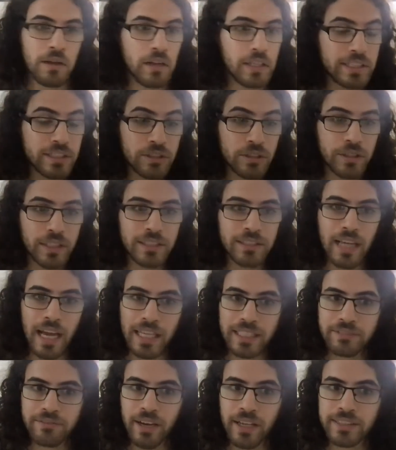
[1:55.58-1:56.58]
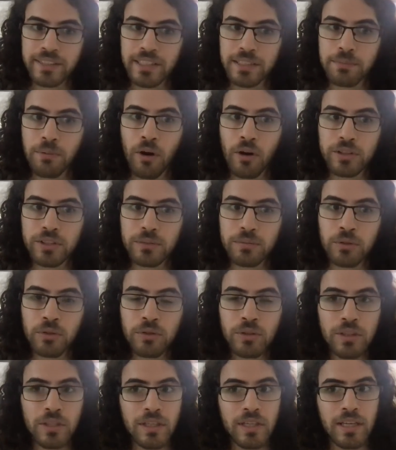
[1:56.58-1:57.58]
iterate as fast as
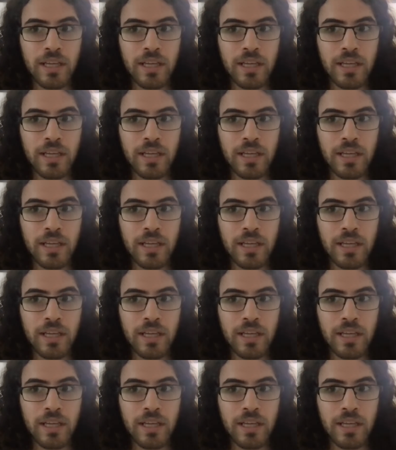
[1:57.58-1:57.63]
possible,